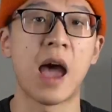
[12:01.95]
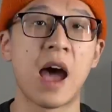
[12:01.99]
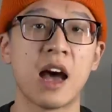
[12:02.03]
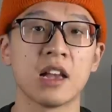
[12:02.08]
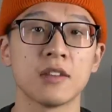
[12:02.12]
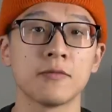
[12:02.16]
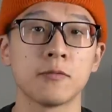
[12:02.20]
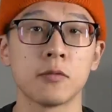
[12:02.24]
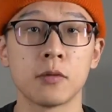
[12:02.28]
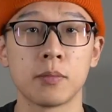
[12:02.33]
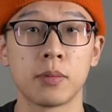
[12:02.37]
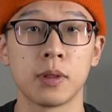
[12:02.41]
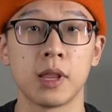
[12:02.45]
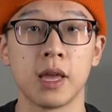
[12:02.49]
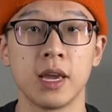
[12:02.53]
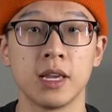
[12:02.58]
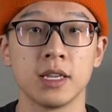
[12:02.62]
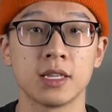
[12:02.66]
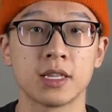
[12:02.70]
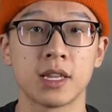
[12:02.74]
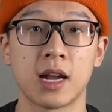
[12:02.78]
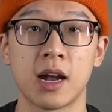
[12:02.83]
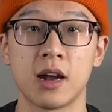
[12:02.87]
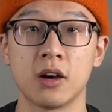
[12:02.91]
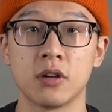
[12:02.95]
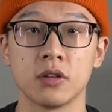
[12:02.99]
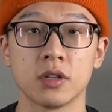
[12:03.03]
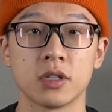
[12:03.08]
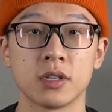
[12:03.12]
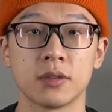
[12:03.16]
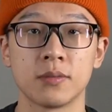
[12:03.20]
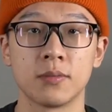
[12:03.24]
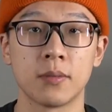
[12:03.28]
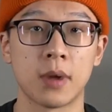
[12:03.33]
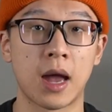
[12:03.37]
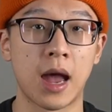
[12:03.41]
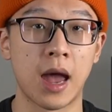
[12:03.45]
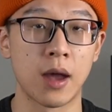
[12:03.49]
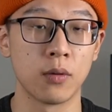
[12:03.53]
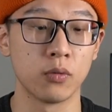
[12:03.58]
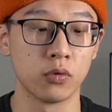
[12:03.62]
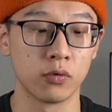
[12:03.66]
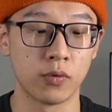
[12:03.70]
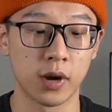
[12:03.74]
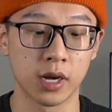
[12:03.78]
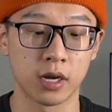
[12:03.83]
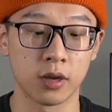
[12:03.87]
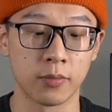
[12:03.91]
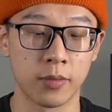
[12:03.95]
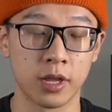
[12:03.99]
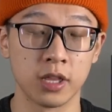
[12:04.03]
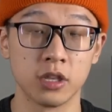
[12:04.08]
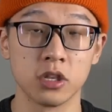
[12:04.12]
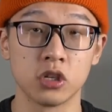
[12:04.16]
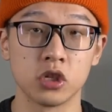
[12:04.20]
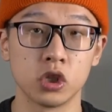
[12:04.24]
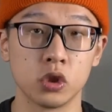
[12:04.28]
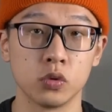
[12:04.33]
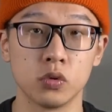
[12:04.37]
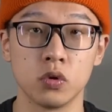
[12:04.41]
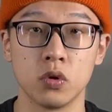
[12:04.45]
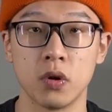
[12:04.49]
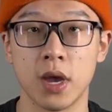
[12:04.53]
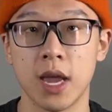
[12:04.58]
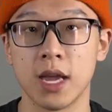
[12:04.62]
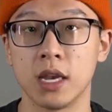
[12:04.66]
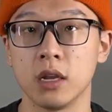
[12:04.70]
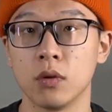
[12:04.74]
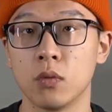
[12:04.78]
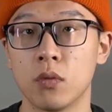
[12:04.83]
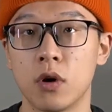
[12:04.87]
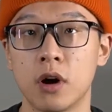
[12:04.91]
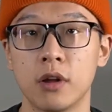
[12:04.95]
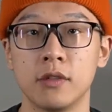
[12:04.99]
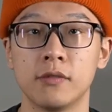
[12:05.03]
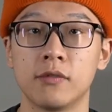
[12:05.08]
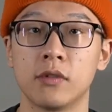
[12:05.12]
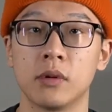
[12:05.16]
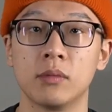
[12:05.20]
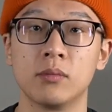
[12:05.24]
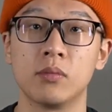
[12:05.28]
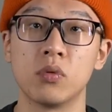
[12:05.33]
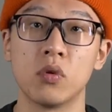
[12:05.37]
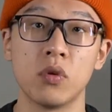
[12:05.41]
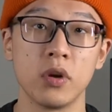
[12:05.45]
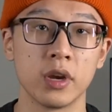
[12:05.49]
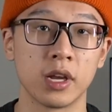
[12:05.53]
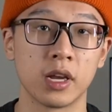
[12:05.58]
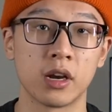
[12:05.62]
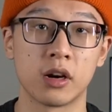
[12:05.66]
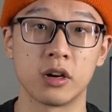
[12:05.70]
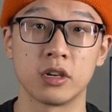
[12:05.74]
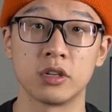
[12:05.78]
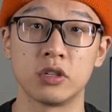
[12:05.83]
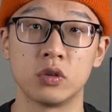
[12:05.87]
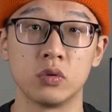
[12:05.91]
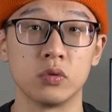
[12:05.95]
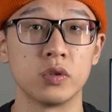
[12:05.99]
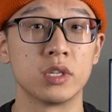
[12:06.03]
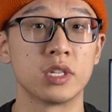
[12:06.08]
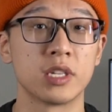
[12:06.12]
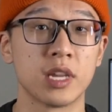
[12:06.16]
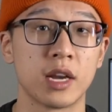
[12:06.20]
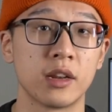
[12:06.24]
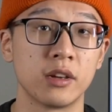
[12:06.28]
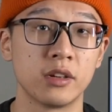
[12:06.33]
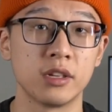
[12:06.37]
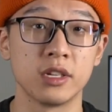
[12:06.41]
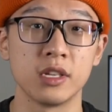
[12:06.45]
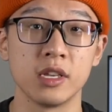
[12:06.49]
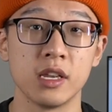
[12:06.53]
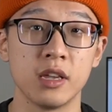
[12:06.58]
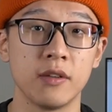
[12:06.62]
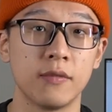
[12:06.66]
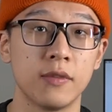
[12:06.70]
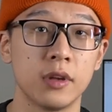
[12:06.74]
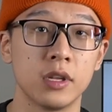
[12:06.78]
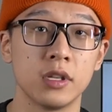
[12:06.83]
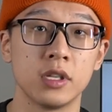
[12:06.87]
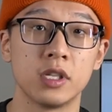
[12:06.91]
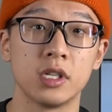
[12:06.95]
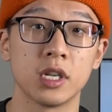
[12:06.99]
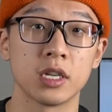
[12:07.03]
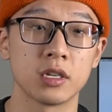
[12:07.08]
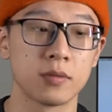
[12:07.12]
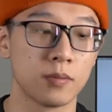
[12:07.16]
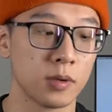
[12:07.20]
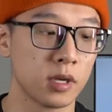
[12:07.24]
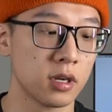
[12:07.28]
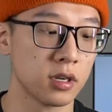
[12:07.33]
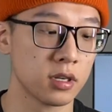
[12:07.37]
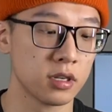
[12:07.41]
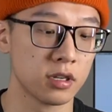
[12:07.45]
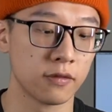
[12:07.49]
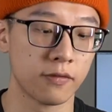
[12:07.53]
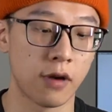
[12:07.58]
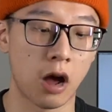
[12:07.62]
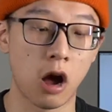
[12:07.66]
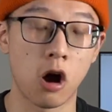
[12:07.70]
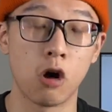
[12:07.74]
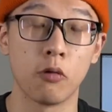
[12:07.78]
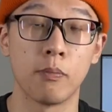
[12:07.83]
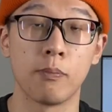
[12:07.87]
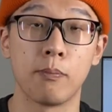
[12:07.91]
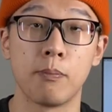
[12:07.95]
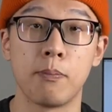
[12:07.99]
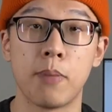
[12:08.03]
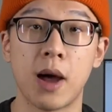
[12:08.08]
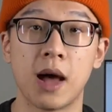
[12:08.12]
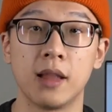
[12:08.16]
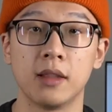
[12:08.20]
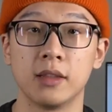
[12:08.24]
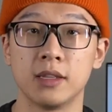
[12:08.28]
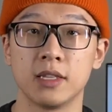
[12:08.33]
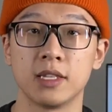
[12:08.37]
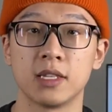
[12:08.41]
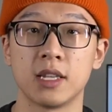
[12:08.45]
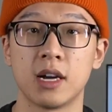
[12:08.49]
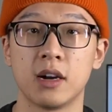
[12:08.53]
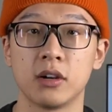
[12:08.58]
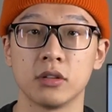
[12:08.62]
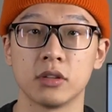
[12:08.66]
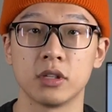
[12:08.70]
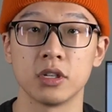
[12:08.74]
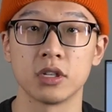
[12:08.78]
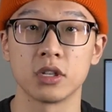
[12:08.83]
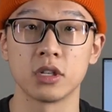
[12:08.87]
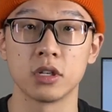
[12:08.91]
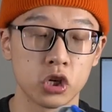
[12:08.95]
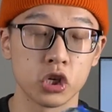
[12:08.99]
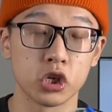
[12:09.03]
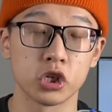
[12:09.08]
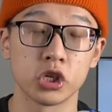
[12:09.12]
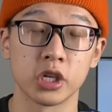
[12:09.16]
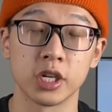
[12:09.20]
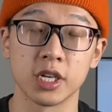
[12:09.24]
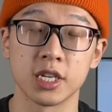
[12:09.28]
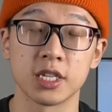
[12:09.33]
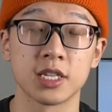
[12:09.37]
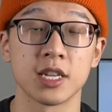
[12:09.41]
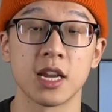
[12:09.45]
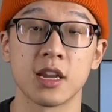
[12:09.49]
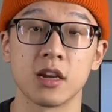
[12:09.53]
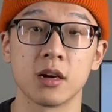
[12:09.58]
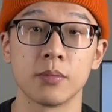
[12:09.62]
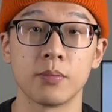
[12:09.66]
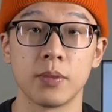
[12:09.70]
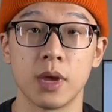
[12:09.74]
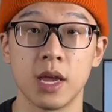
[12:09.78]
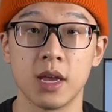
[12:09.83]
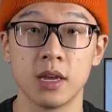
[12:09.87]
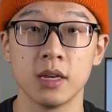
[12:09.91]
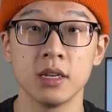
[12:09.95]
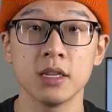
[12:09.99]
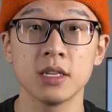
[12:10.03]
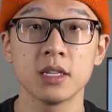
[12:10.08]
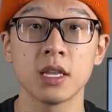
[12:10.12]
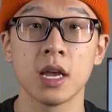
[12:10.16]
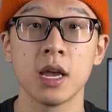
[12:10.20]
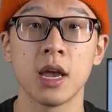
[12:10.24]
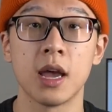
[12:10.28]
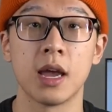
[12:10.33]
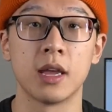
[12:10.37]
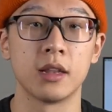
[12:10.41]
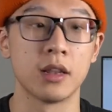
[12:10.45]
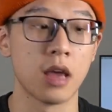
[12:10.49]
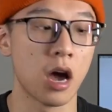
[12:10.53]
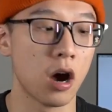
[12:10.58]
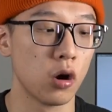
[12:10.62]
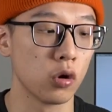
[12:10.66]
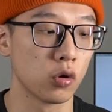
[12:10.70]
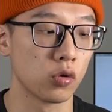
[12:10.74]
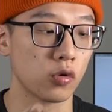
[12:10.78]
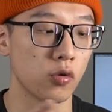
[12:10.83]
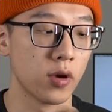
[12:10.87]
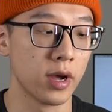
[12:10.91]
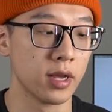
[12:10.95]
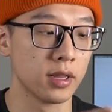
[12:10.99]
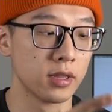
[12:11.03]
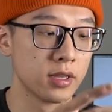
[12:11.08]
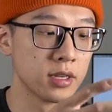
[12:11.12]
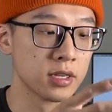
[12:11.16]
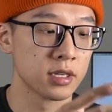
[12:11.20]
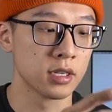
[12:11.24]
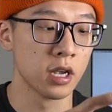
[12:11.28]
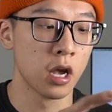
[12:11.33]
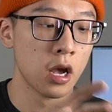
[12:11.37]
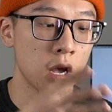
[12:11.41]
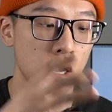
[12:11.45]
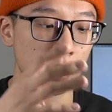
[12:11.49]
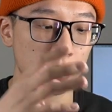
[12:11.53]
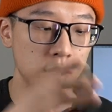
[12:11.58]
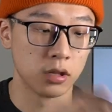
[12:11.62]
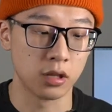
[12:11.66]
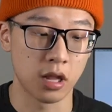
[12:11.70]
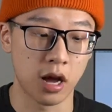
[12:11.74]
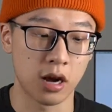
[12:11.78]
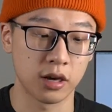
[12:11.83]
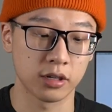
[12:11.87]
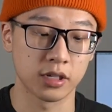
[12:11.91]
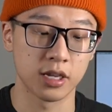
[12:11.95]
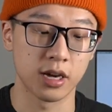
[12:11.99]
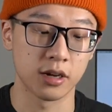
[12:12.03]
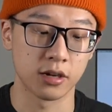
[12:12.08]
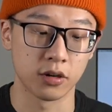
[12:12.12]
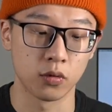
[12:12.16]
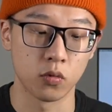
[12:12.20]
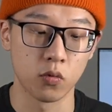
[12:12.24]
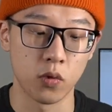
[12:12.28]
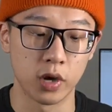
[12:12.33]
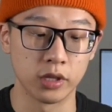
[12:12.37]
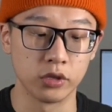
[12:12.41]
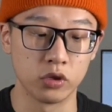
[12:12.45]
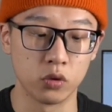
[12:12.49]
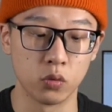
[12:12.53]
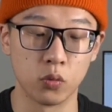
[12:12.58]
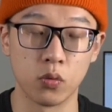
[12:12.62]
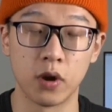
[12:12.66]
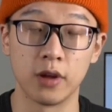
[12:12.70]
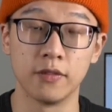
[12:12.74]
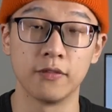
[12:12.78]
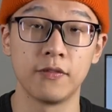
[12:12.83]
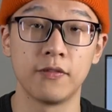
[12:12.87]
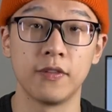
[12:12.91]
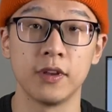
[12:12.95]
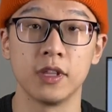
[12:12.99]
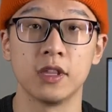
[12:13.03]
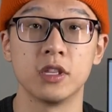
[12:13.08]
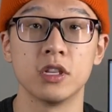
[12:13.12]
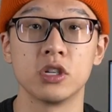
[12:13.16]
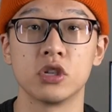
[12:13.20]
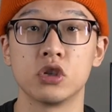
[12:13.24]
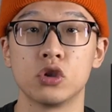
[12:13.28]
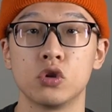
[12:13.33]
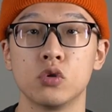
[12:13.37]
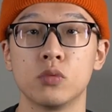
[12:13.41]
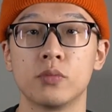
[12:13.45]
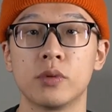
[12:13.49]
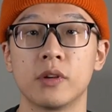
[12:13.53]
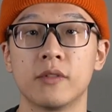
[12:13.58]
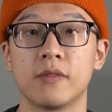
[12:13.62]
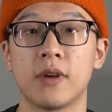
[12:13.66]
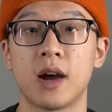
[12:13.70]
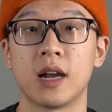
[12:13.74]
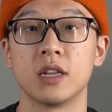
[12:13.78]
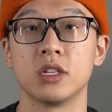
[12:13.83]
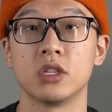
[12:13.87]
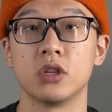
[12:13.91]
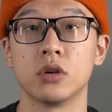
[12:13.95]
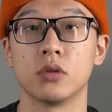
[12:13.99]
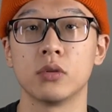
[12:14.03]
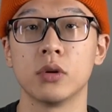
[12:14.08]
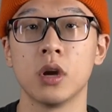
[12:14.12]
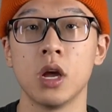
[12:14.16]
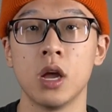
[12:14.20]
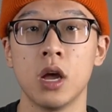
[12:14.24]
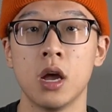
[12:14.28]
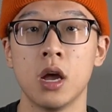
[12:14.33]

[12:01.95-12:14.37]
As for playing styles, I would recommend this shoe to anyone from point guards to centers even, just because of how balanced out this cushioning setup is and how great this lockdown and one-to-one fit this shoe provides you.